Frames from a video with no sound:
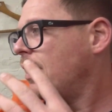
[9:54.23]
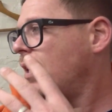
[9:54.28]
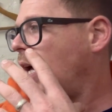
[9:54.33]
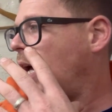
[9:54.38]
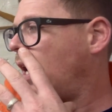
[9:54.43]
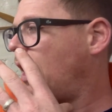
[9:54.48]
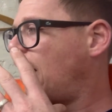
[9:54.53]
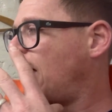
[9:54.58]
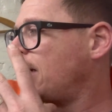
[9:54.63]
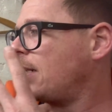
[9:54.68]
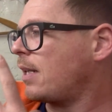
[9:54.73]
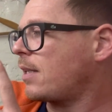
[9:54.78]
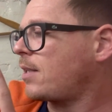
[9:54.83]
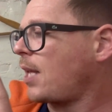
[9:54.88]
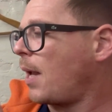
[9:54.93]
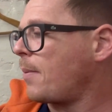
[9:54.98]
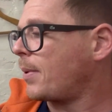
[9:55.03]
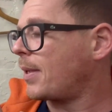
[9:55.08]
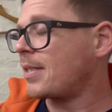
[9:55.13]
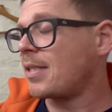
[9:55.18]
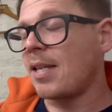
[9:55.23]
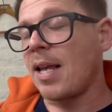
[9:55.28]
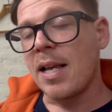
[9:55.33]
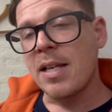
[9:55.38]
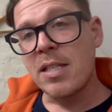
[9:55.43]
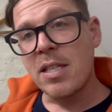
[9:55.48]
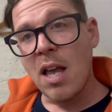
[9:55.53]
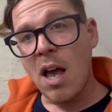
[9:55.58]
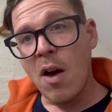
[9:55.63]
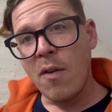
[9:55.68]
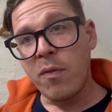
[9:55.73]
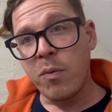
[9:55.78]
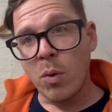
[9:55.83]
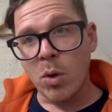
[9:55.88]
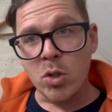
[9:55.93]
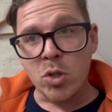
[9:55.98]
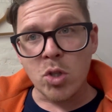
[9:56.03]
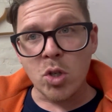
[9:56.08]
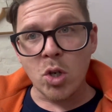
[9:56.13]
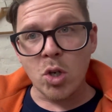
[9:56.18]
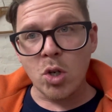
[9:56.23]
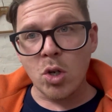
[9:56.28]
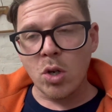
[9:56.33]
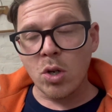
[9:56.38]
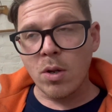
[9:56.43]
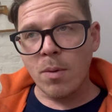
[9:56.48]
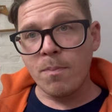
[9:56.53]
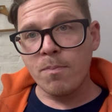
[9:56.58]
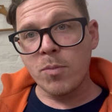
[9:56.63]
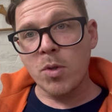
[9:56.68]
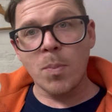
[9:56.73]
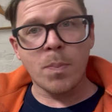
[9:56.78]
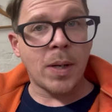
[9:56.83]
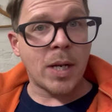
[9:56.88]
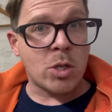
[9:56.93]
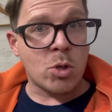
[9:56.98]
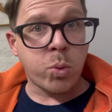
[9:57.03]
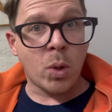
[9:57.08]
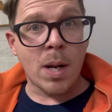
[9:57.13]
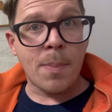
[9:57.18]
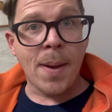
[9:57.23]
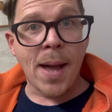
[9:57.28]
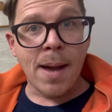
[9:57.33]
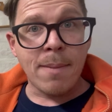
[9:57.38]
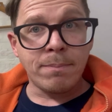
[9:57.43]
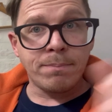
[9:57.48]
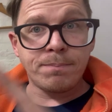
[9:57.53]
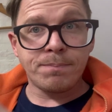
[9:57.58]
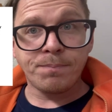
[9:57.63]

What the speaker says: The tape cassette itself was probably £20.